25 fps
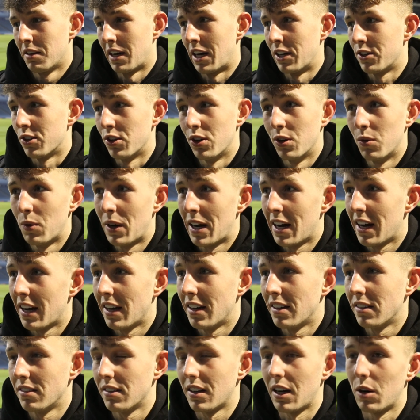I don't know
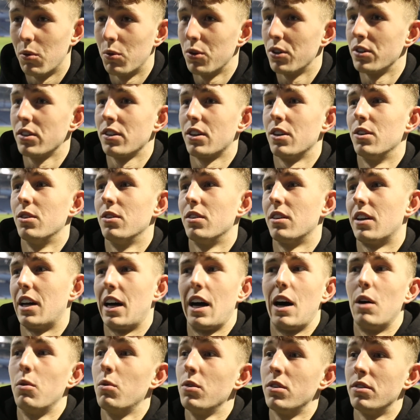why I wouldn't go like,
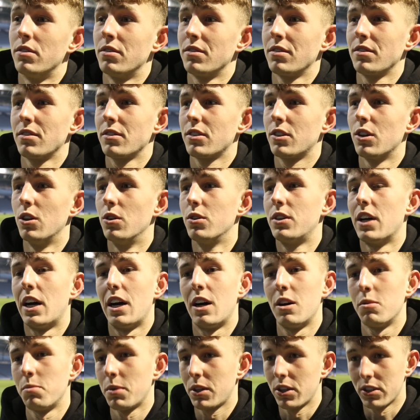I wouldn't go
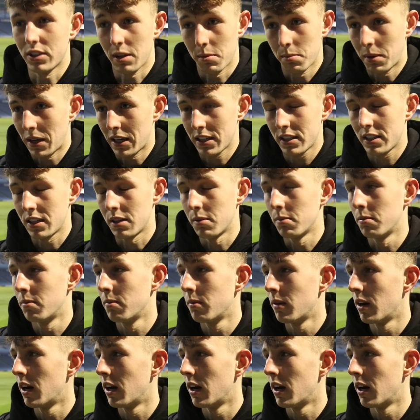down because I'm past him.